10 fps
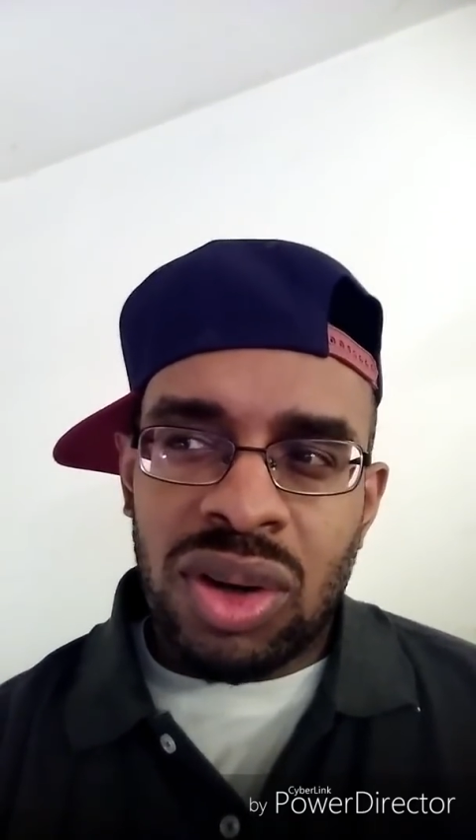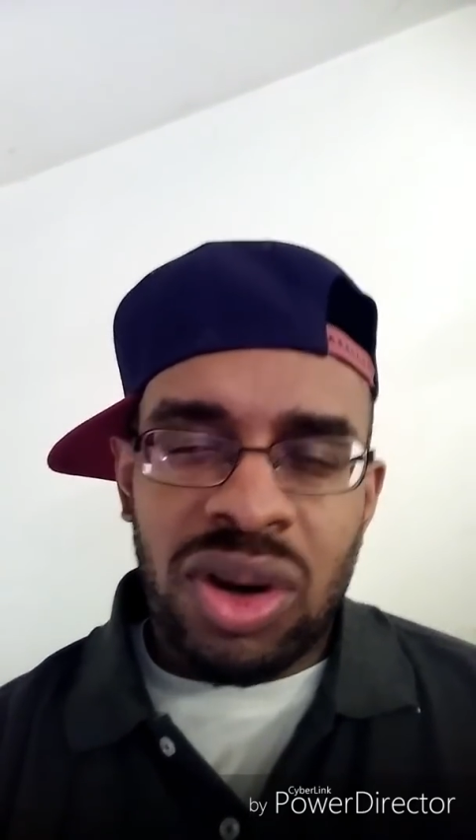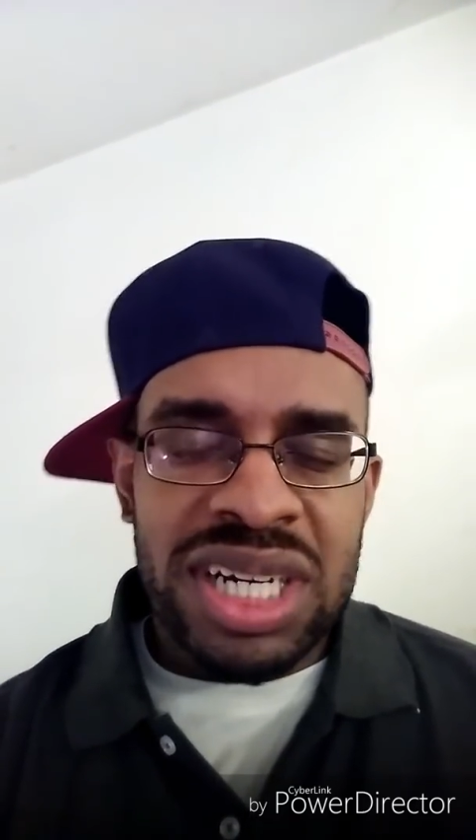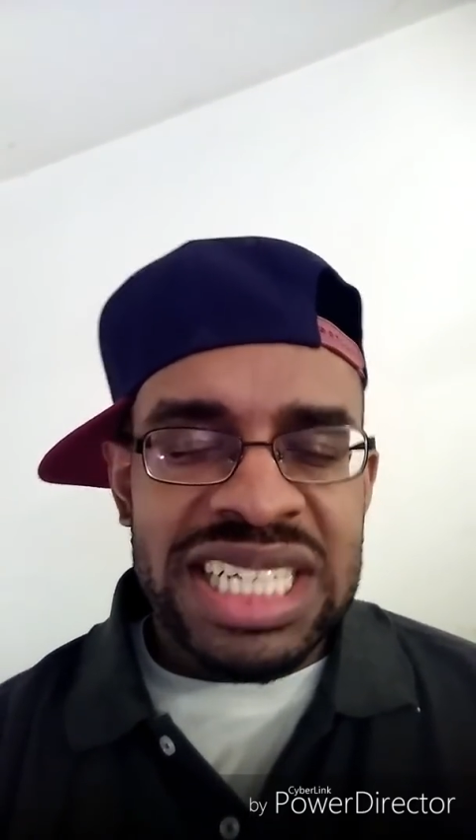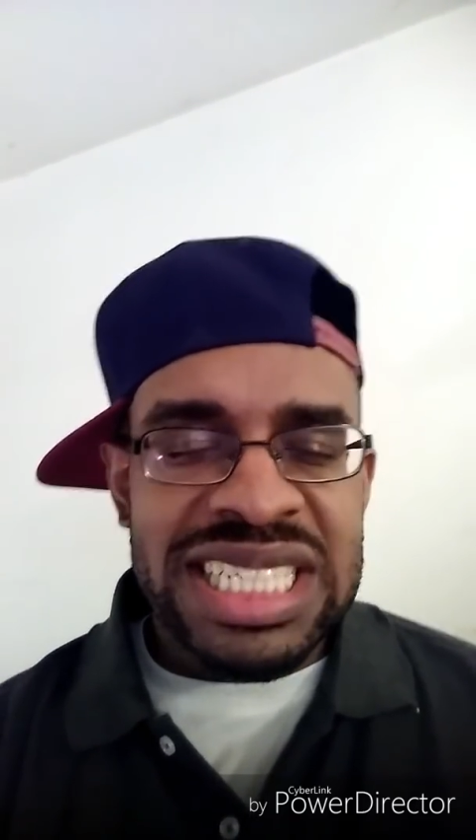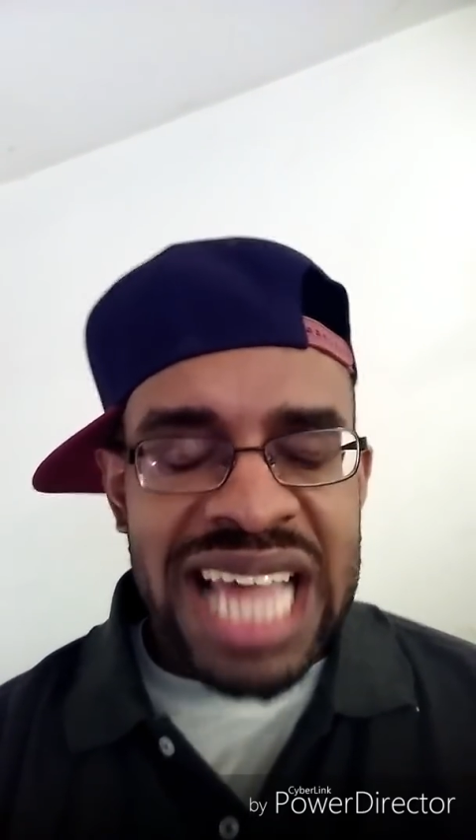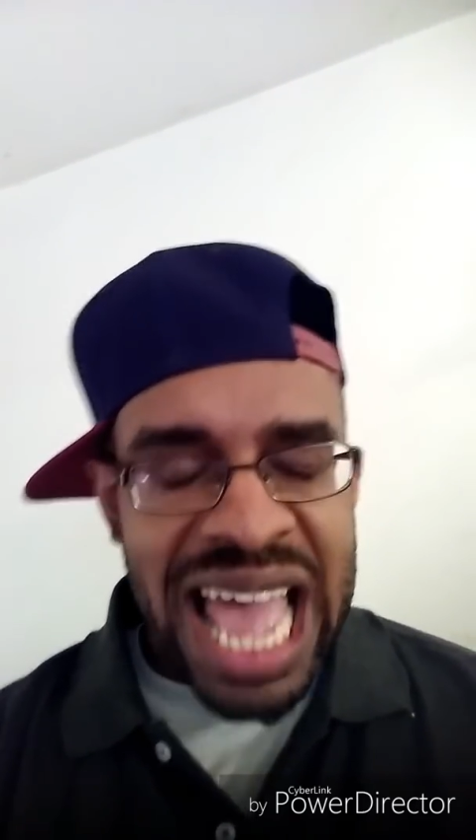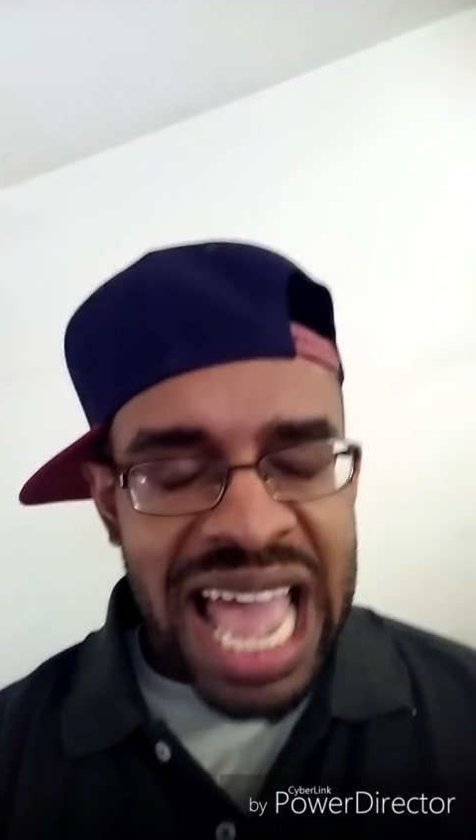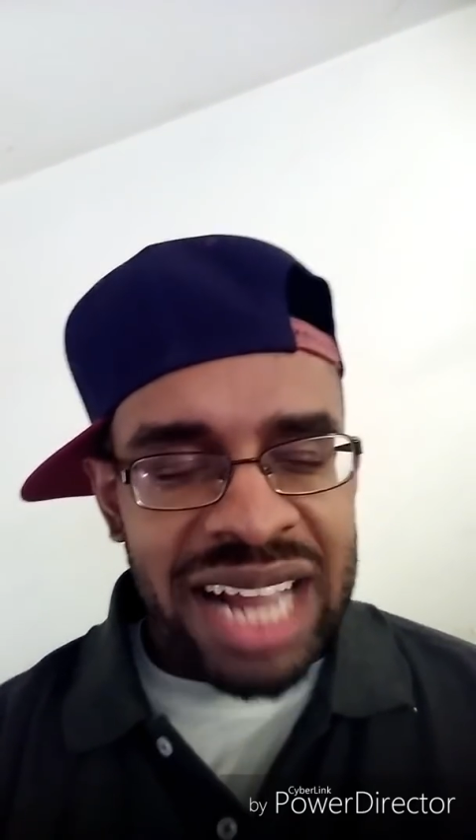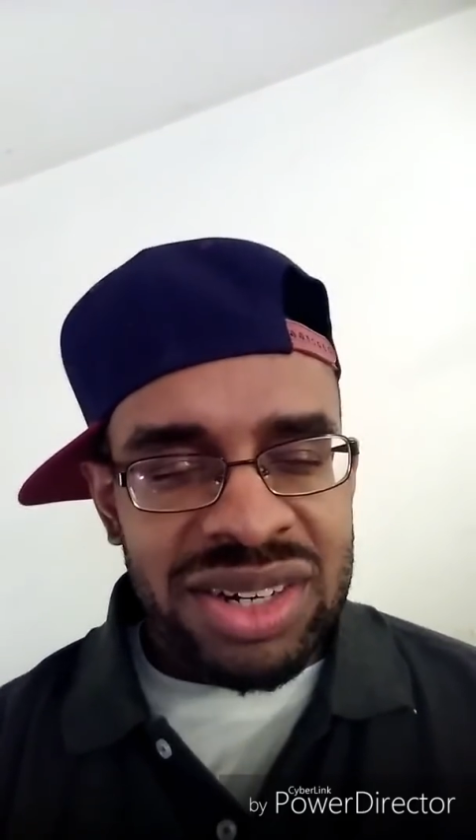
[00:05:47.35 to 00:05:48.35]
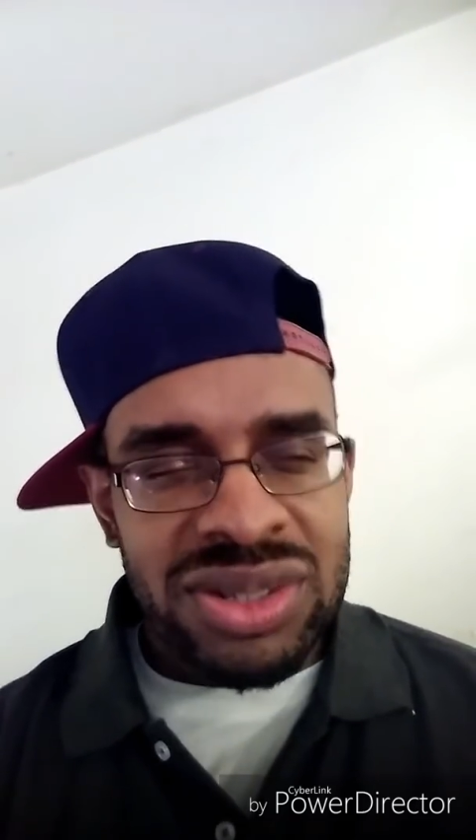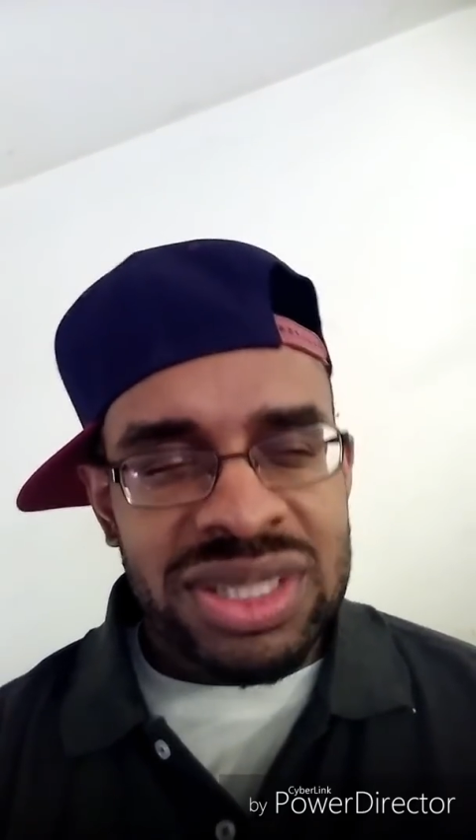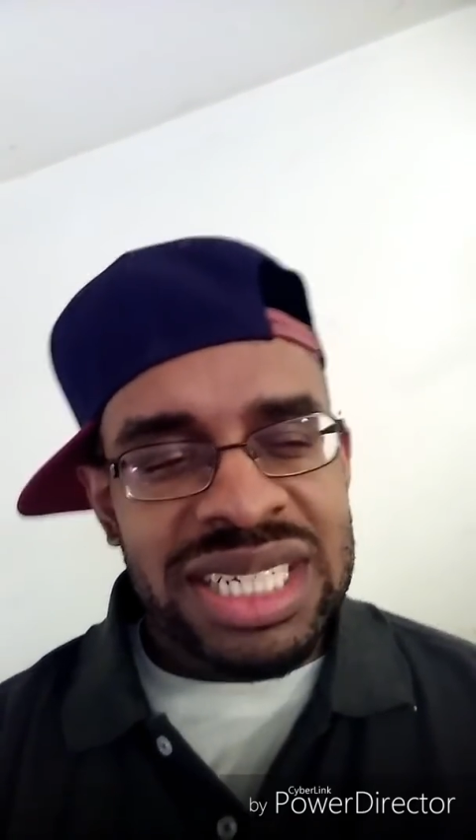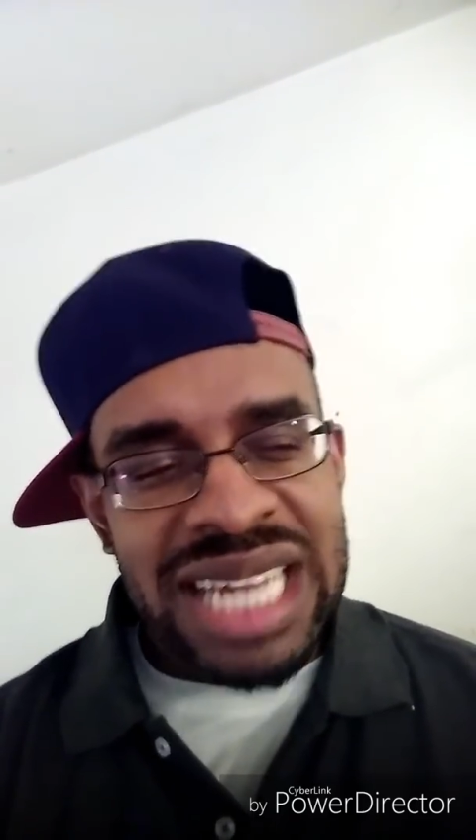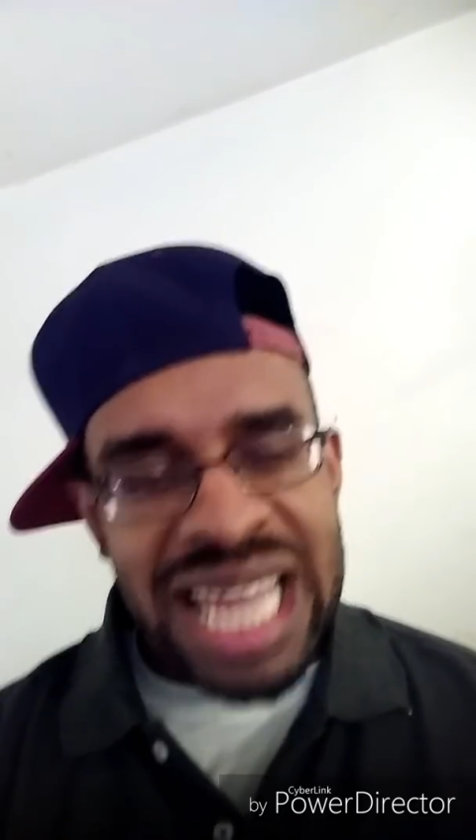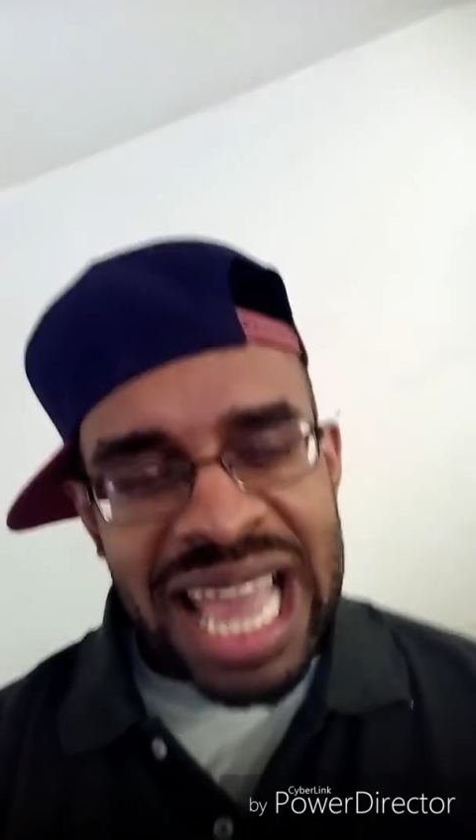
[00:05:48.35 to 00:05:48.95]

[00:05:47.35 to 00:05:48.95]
are these actors and